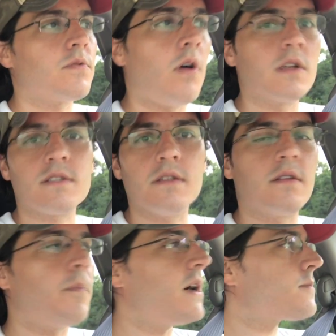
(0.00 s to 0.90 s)
Well, honestly,
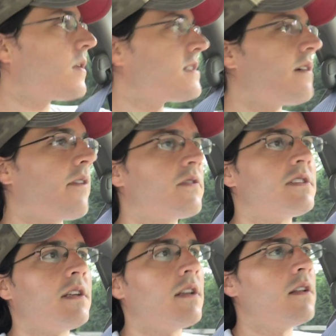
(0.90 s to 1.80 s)
the best prices I've ever
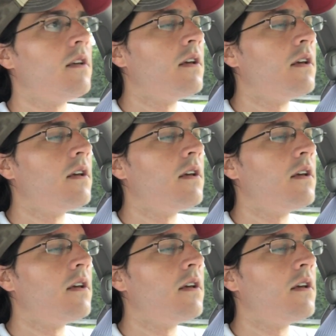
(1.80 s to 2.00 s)
seen